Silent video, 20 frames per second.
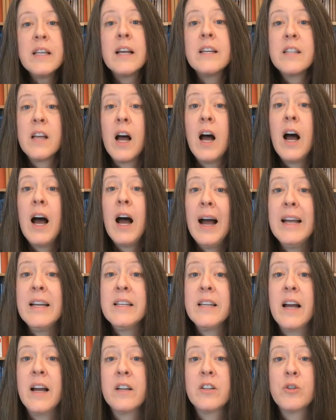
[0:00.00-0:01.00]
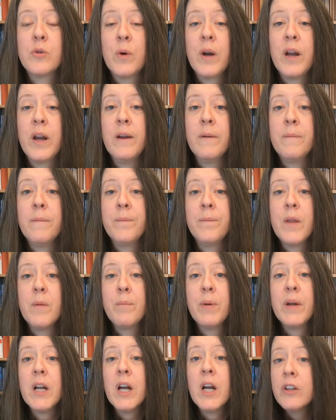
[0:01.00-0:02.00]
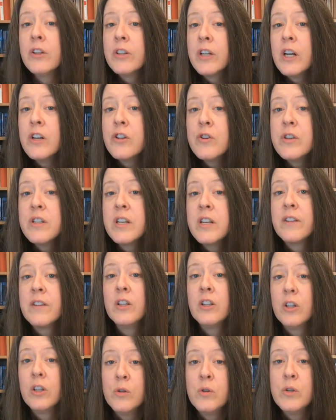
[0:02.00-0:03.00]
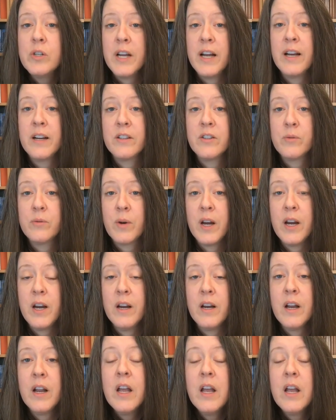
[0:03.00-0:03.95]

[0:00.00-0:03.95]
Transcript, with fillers: has a high tax rate but other countries have a low tax rate,